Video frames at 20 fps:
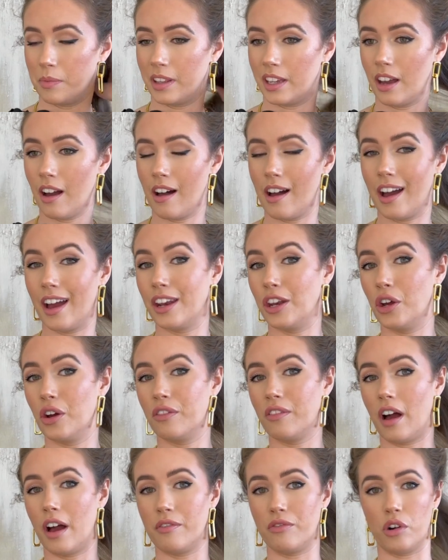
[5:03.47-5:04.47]
hot. I know
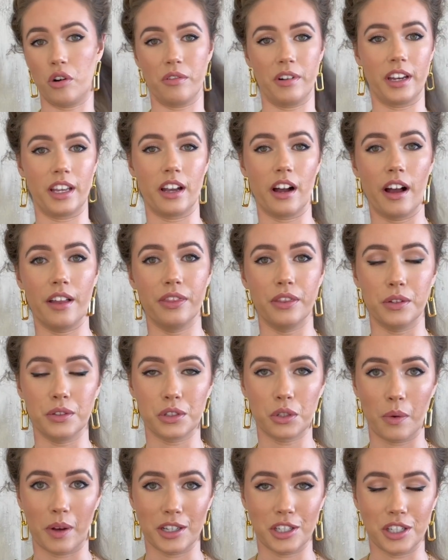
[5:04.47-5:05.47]
I've already gotten those
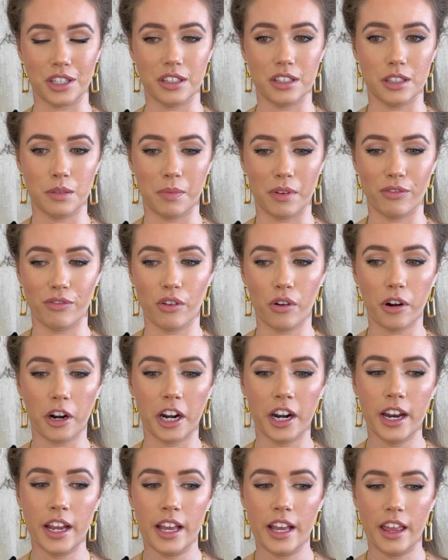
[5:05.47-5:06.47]
questions before
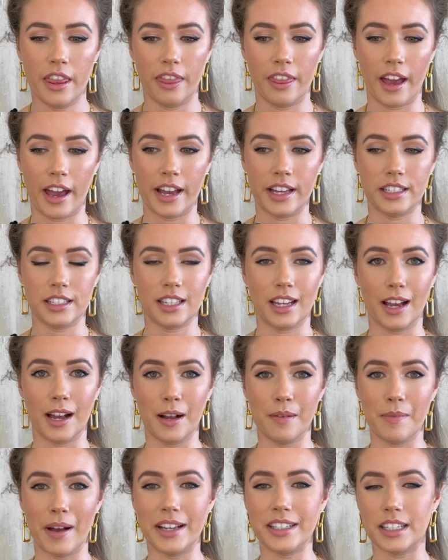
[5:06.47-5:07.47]
that
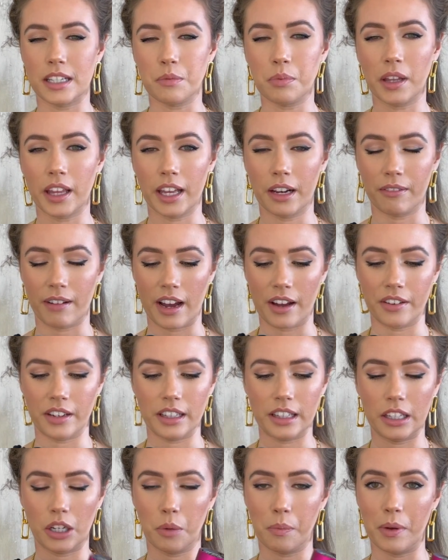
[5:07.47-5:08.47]
I did play around a
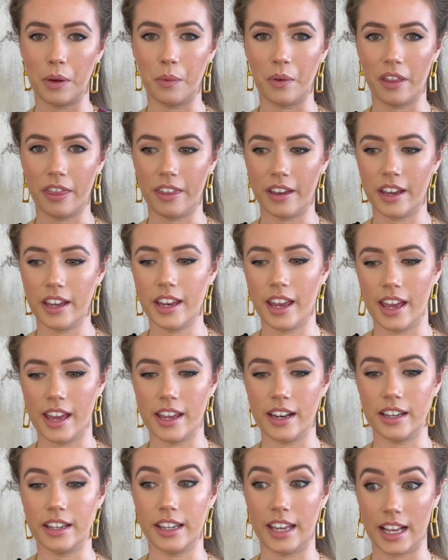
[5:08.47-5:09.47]
little bit with it,
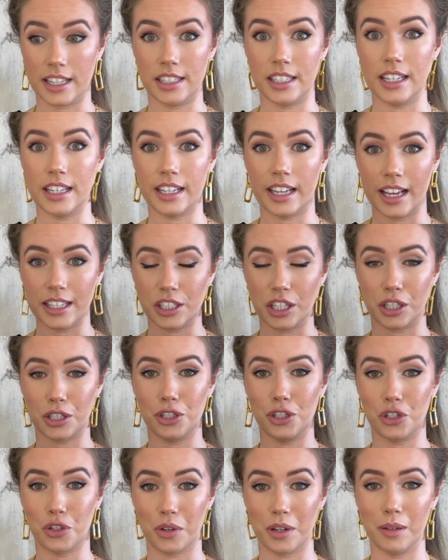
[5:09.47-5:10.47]
and yes, it gets
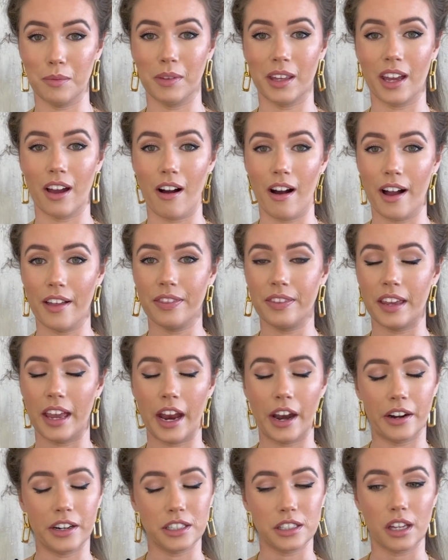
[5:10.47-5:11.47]
extremely hot. The
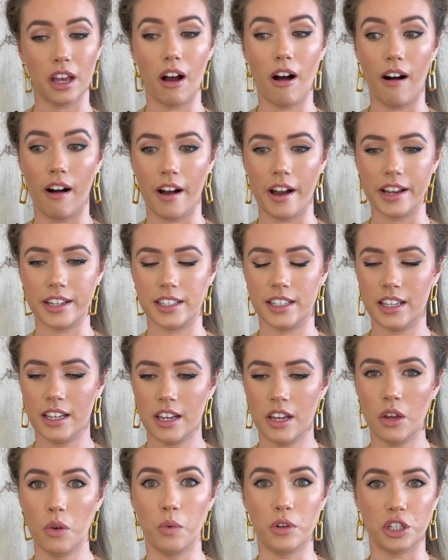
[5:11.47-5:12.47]
air is hot,
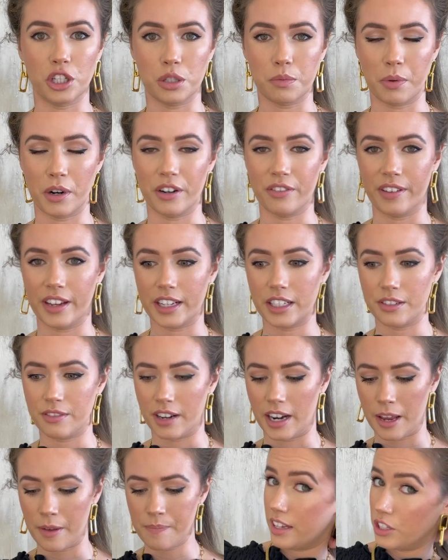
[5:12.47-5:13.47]
which is perfect,
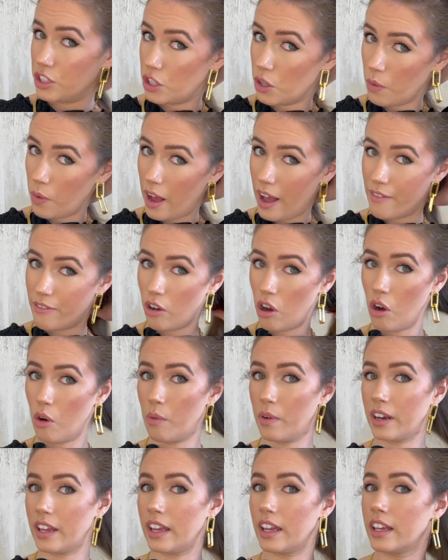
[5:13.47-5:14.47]
right? So I've
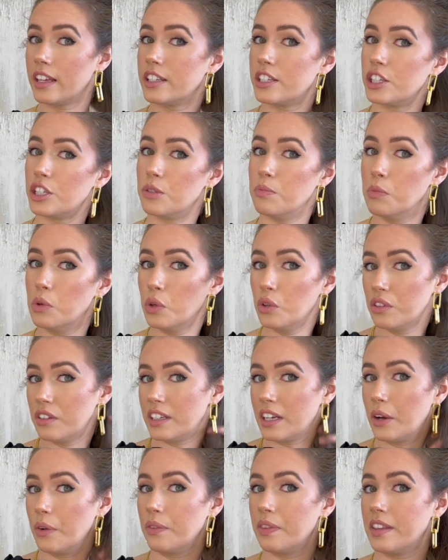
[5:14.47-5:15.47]
already smoothed
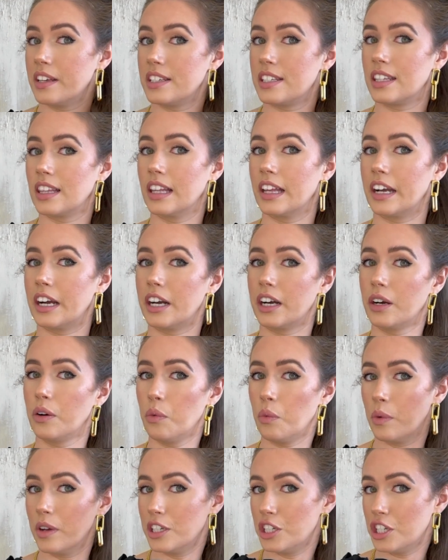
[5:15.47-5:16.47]
out this layer,
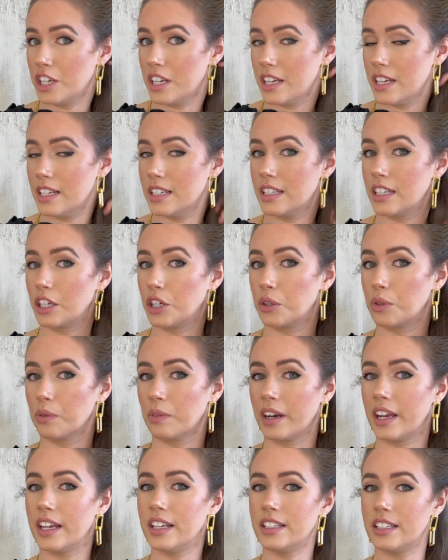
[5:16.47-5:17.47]
which is
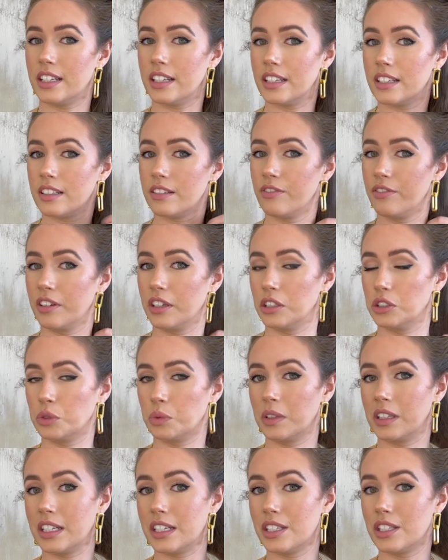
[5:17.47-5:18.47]
great. It feels
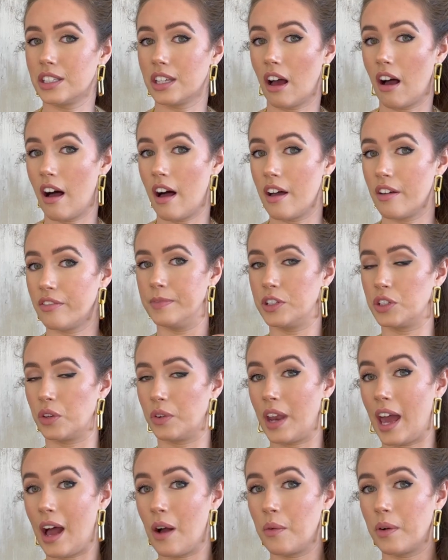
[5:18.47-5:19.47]
really soft. So
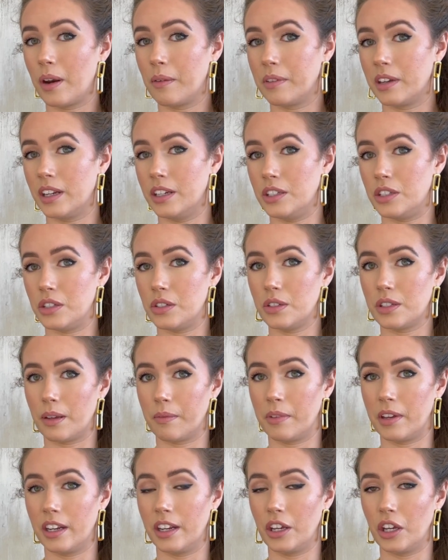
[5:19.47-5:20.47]
now what I'm gonna do is I'm
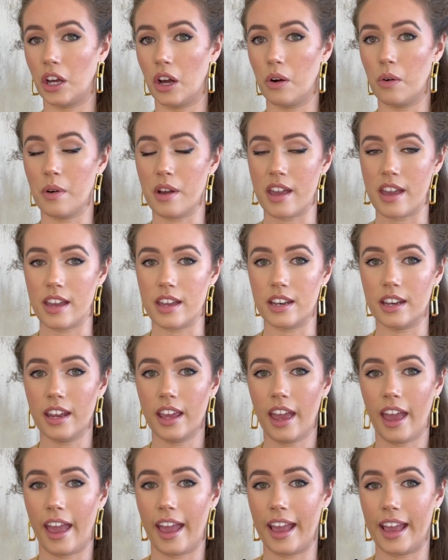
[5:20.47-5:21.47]
gonna go in
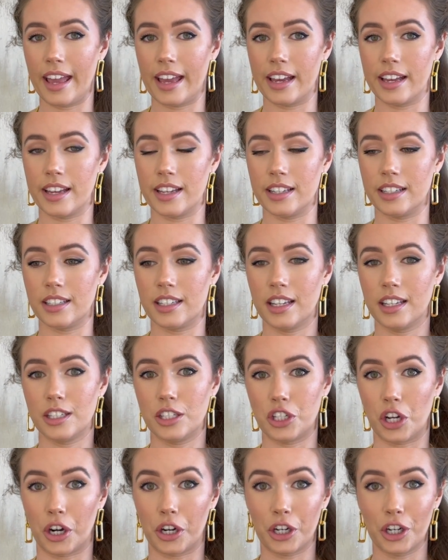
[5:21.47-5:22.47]
and
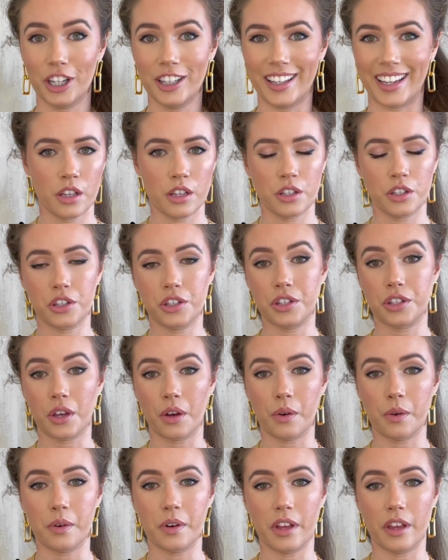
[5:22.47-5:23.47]
start curling.
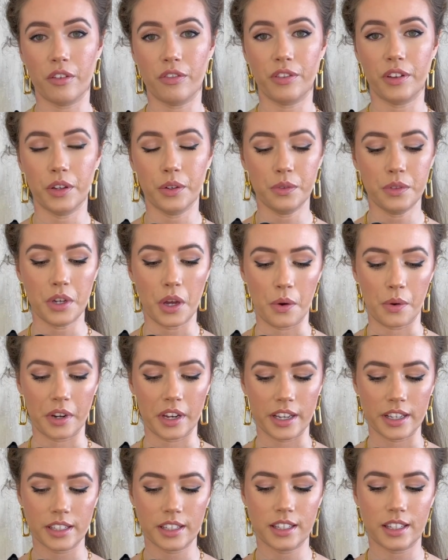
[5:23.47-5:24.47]
So if you
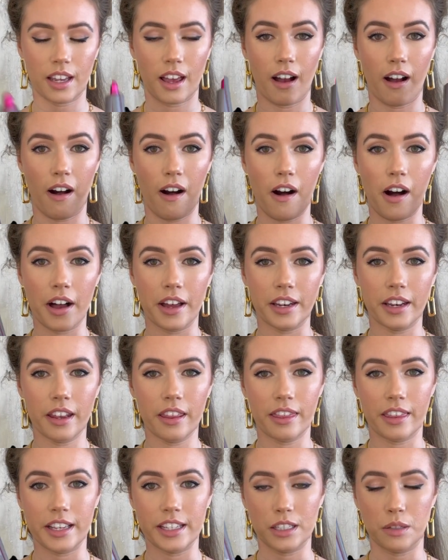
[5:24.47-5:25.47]
notice on
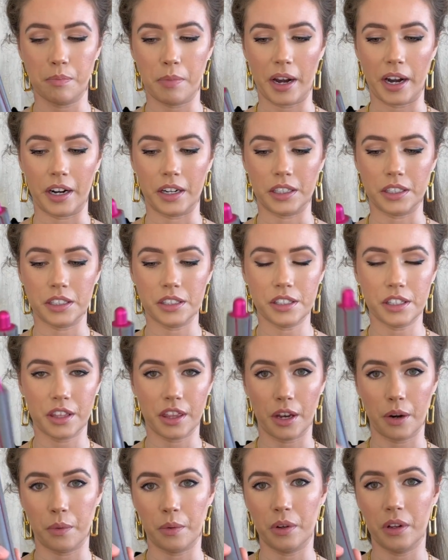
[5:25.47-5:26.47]
these barrels,
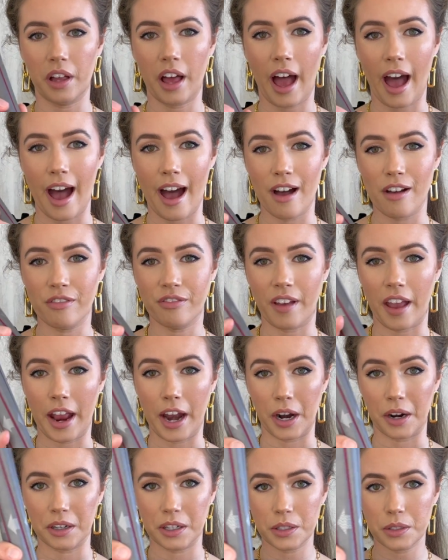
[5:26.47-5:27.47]
there will have
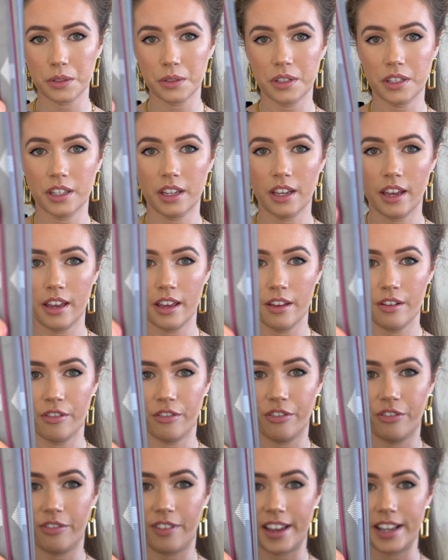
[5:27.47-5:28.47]
arrows
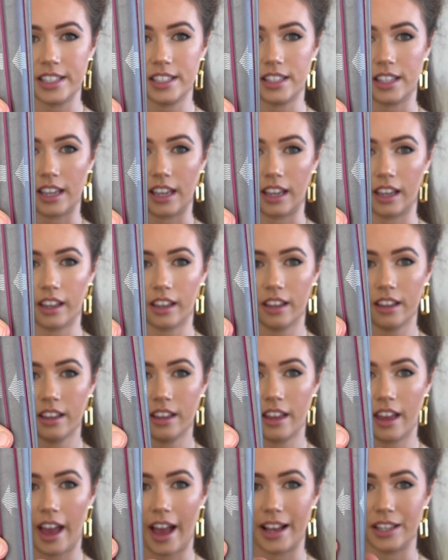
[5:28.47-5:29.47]
facing
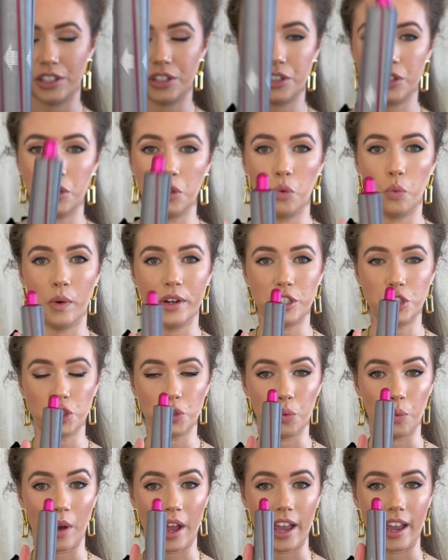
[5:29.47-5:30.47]
as to which
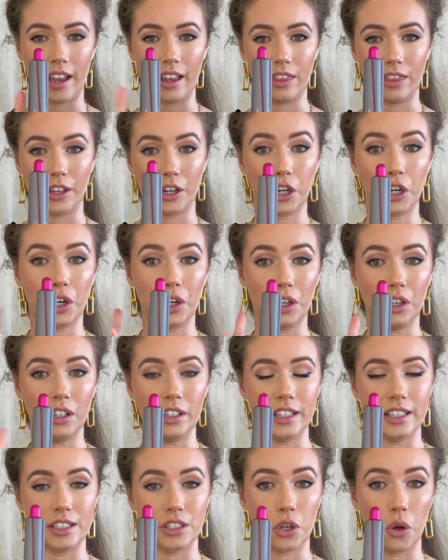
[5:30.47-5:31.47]
way the curl
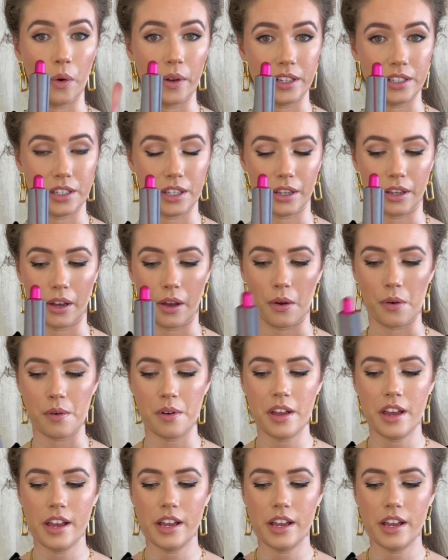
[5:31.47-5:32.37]
is going to go.